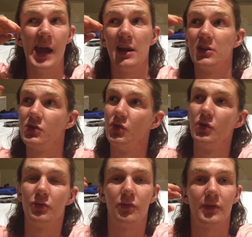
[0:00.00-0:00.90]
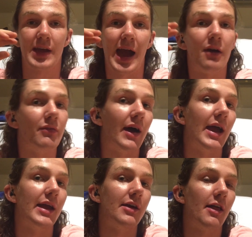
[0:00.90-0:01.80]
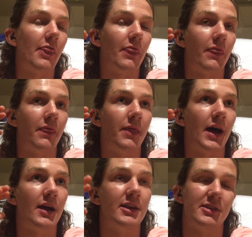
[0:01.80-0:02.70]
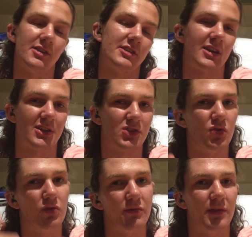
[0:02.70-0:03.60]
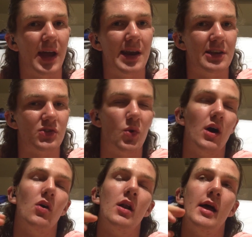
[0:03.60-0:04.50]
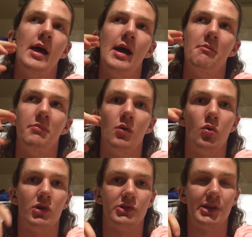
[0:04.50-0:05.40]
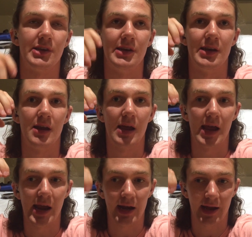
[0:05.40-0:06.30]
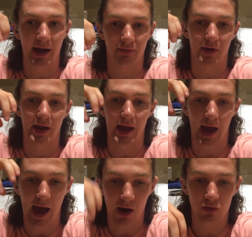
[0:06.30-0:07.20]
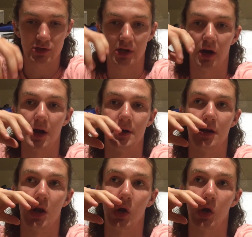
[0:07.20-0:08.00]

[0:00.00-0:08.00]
in a sort of cafe that is, it's like a sort of inn as well, but we were sitting in a cafe outside